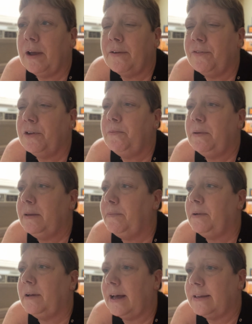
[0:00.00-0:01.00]
a few
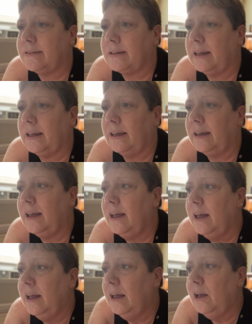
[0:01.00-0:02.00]
people asking
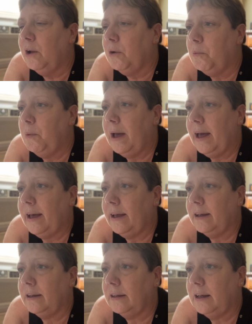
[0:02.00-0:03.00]

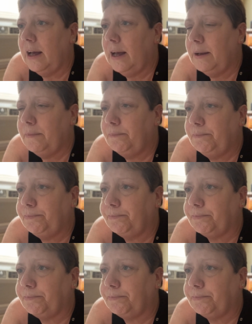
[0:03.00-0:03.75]
where um,